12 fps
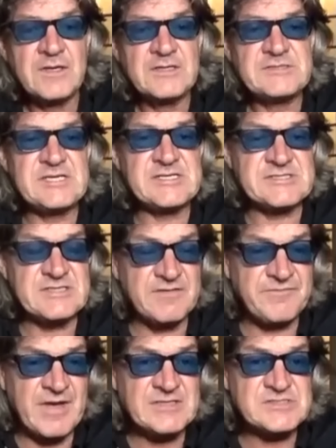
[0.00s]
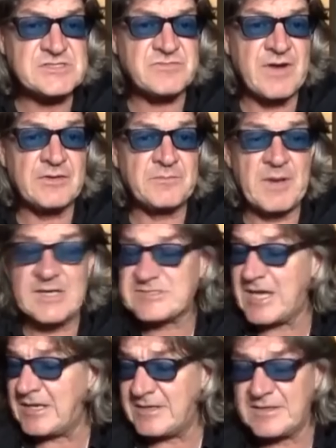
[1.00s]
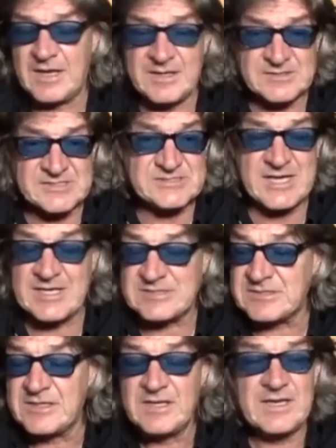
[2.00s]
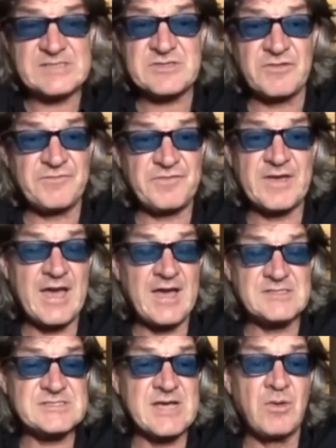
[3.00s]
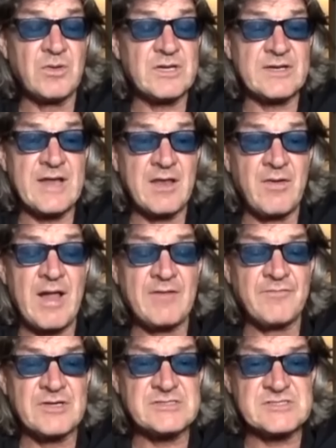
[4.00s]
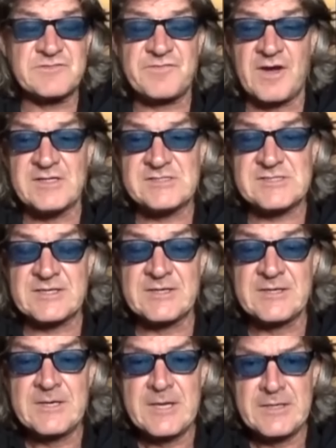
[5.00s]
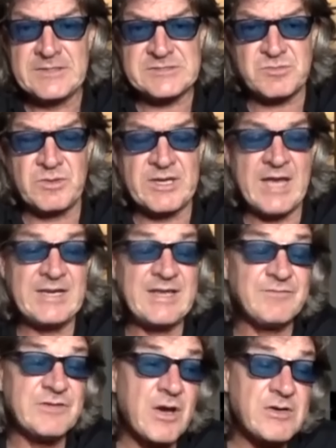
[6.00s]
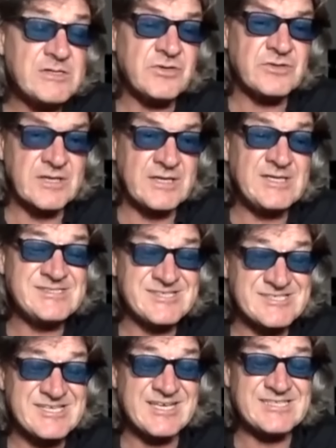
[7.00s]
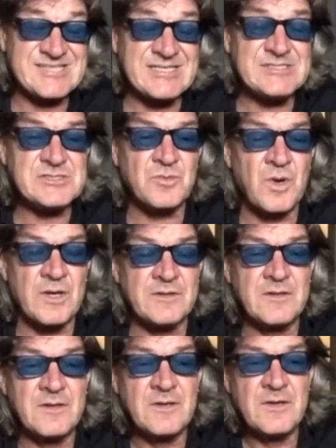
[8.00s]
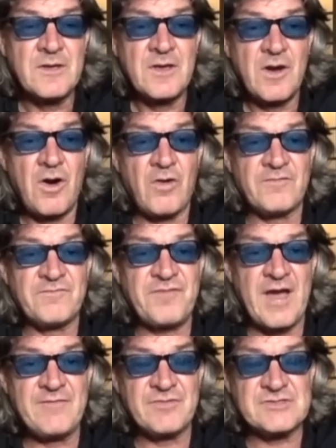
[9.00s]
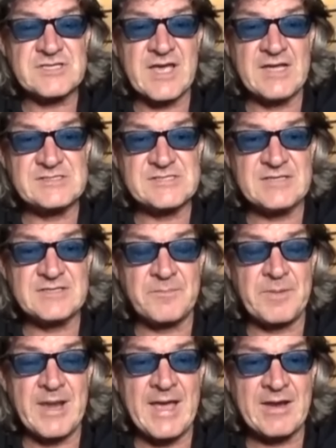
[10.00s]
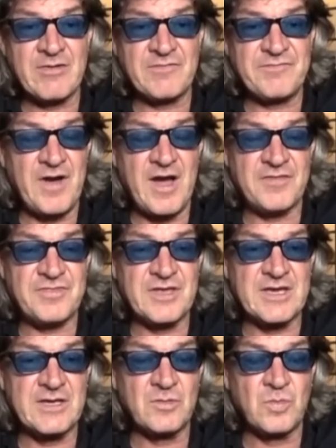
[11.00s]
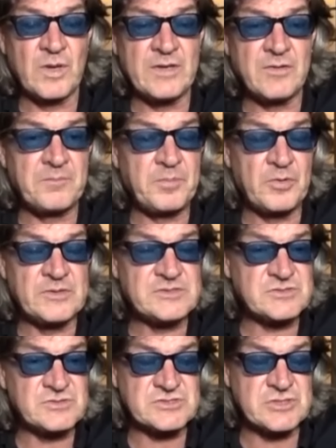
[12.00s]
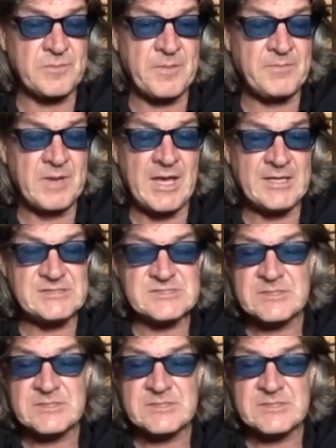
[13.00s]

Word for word: decent events around the place. And, and as I said, let's not forget Saul Canelo Alvarez is fighting this weekend, even though he's on he's a 16 to 1 on favourite against Edgar Berlanga, a fight I think he'll win on points or stop him late.